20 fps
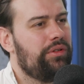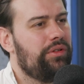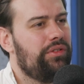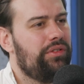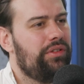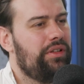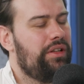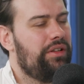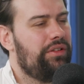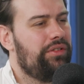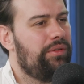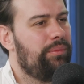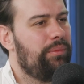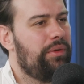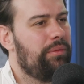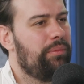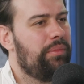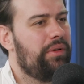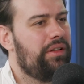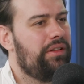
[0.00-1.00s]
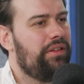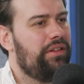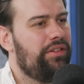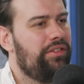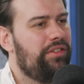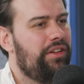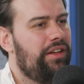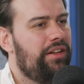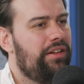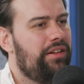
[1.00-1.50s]
does a cement building
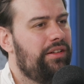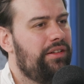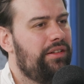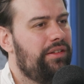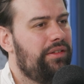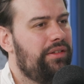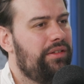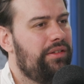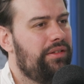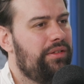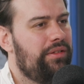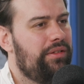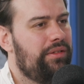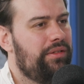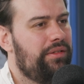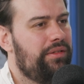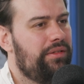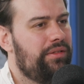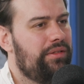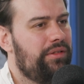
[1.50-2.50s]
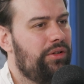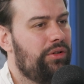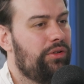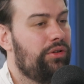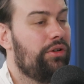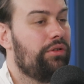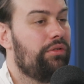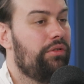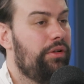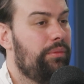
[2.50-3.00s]
stand? Or
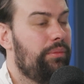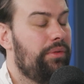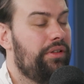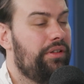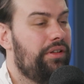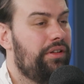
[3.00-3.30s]
concrete?